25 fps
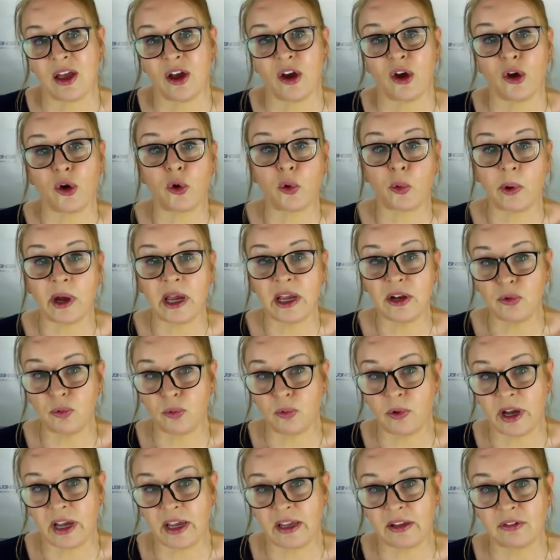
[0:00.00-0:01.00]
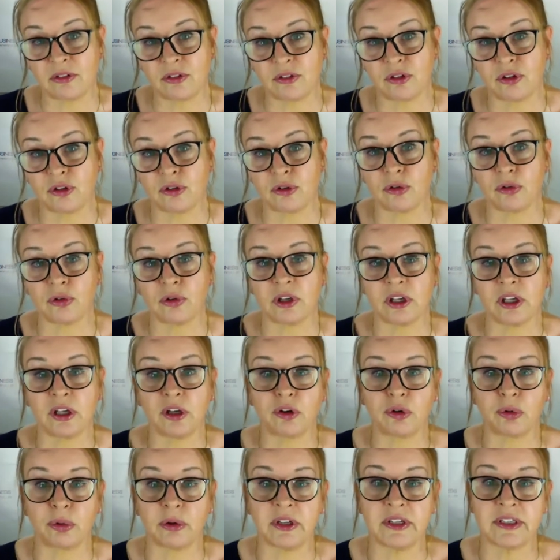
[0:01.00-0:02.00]
A great way to
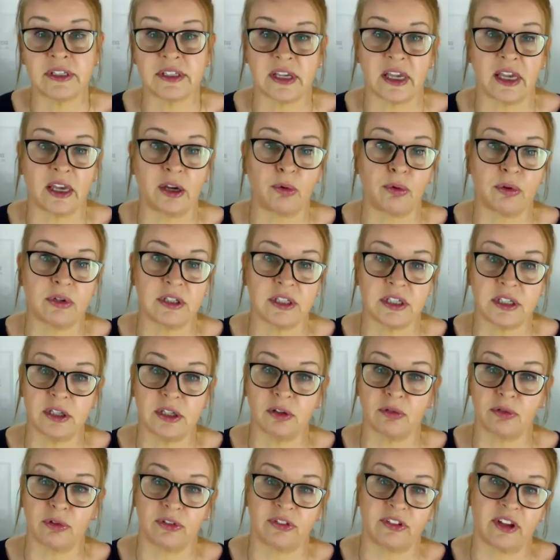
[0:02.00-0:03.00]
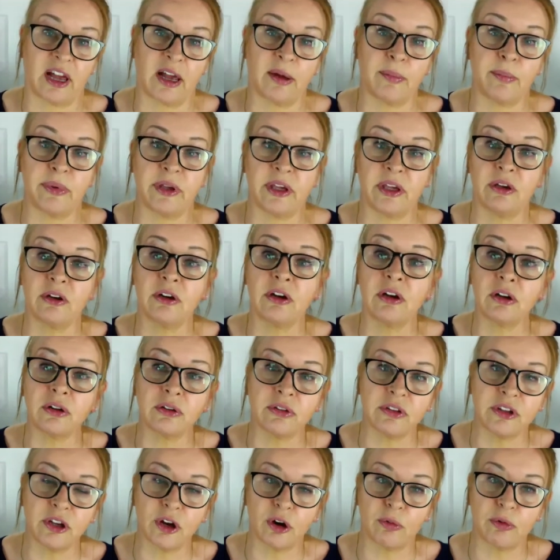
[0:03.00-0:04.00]
increase equity over time
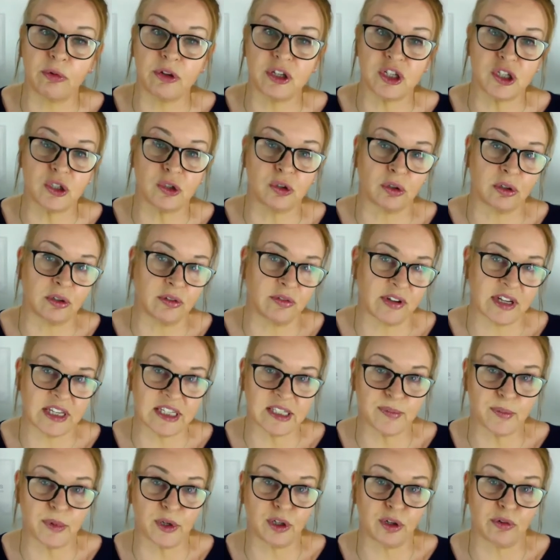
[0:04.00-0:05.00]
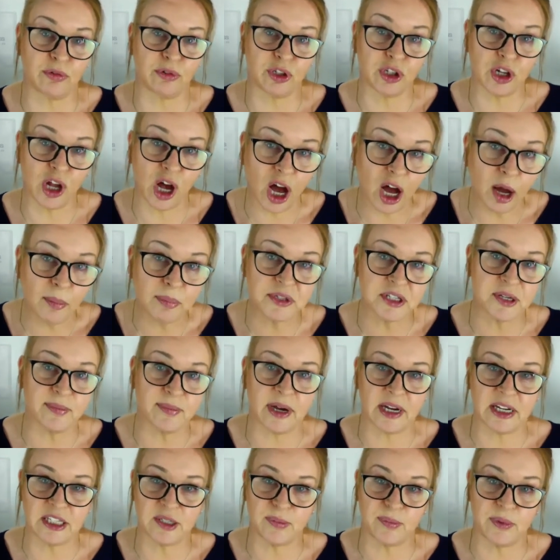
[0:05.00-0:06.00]
beyond the original investment of an
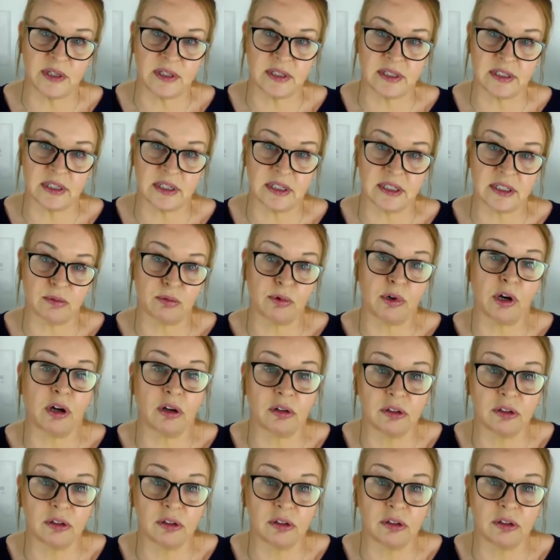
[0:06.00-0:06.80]
optimized business will